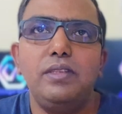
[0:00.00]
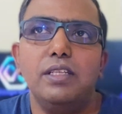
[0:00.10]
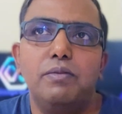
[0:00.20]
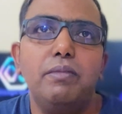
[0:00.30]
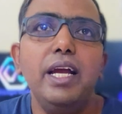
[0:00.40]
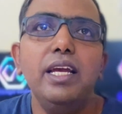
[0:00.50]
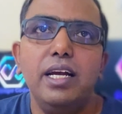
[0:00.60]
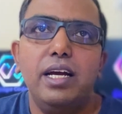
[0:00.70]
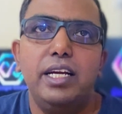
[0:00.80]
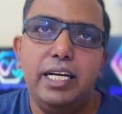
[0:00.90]
my
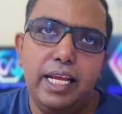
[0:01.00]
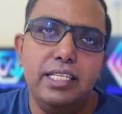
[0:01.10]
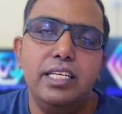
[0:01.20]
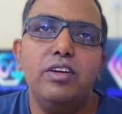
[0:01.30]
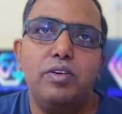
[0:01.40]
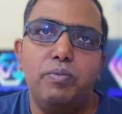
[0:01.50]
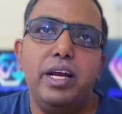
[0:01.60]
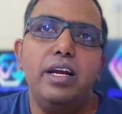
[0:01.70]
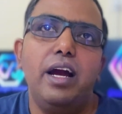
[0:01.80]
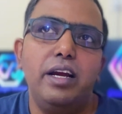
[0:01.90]
intention or
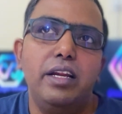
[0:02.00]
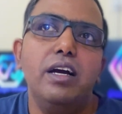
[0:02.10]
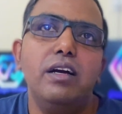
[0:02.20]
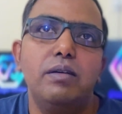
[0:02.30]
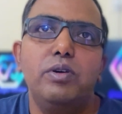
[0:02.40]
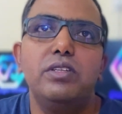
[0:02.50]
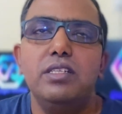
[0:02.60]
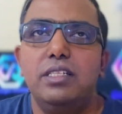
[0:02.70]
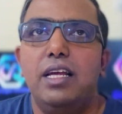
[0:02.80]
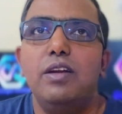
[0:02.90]
my idea about
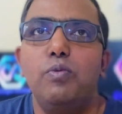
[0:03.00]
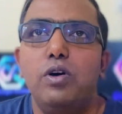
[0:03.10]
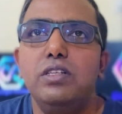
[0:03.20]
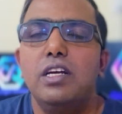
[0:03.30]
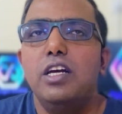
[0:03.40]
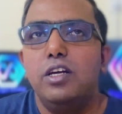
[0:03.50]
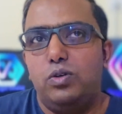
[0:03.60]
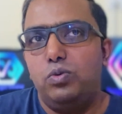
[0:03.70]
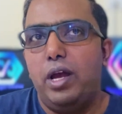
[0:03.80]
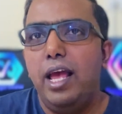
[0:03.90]
this channel was
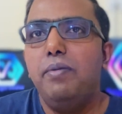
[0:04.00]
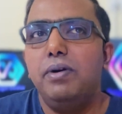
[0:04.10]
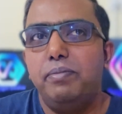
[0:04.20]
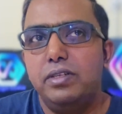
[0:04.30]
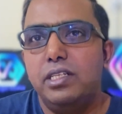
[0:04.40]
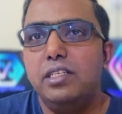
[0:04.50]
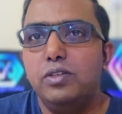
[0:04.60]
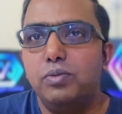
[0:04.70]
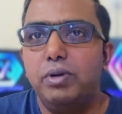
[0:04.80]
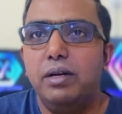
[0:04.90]
to help a person
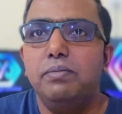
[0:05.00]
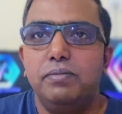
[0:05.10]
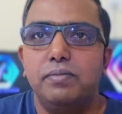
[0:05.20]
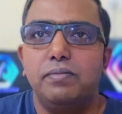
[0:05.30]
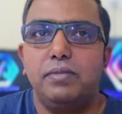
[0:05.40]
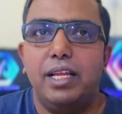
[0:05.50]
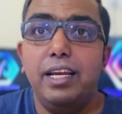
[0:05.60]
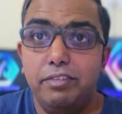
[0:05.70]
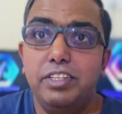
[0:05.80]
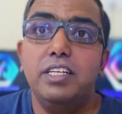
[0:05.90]
to become an
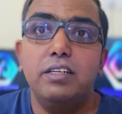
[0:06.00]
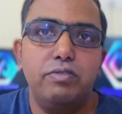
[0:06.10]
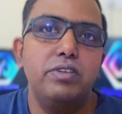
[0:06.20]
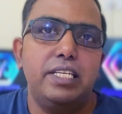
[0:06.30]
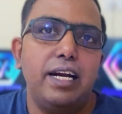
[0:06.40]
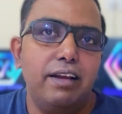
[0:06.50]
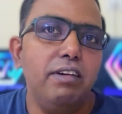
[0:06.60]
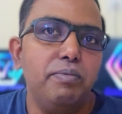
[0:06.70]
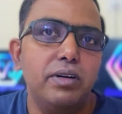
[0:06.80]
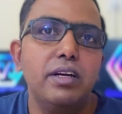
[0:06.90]
efficient full stack
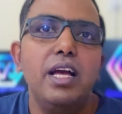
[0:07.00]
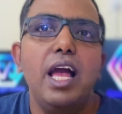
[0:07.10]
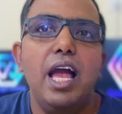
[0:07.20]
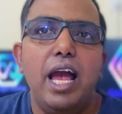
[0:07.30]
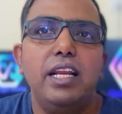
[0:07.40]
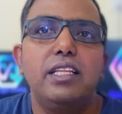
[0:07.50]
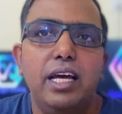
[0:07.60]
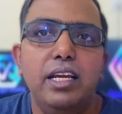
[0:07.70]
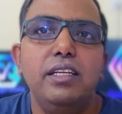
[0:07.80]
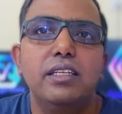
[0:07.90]
developer, and
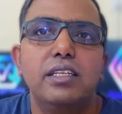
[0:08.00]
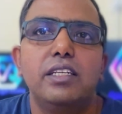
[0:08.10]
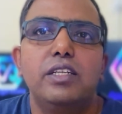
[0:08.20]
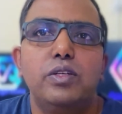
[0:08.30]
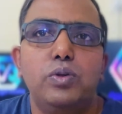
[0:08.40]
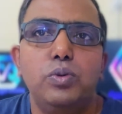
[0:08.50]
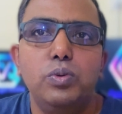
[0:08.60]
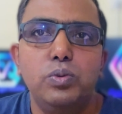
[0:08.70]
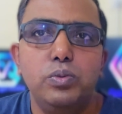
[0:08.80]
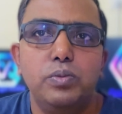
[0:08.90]
then
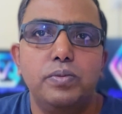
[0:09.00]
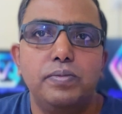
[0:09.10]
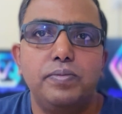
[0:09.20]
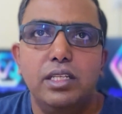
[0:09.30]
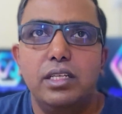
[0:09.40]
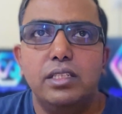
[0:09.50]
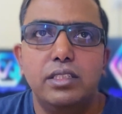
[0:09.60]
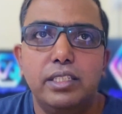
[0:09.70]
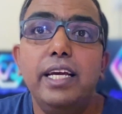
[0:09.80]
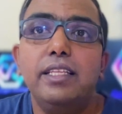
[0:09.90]
to
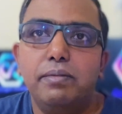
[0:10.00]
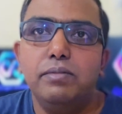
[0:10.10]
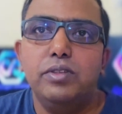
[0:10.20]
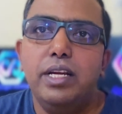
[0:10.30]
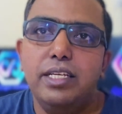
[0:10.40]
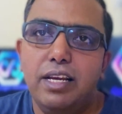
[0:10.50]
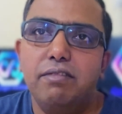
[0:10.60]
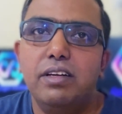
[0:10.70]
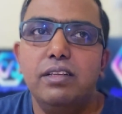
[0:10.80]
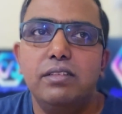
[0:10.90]
take them to the next
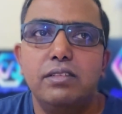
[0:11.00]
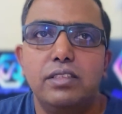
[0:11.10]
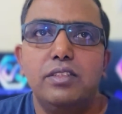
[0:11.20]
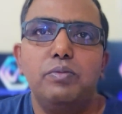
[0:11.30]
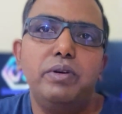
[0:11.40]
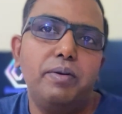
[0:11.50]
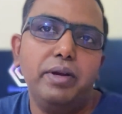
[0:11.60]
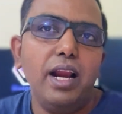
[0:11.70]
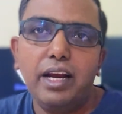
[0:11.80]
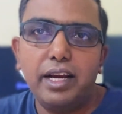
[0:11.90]
level to becoming
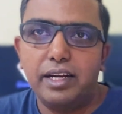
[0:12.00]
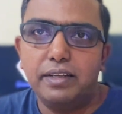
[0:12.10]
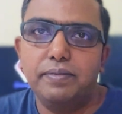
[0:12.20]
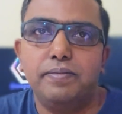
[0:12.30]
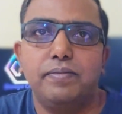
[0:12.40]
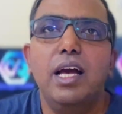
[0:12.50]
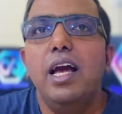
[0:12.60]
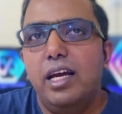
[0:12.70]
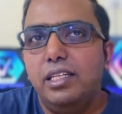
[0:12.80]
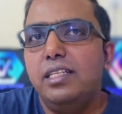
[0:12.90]
an architect.
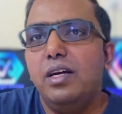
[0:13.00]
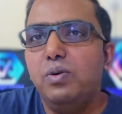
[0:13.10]
And that's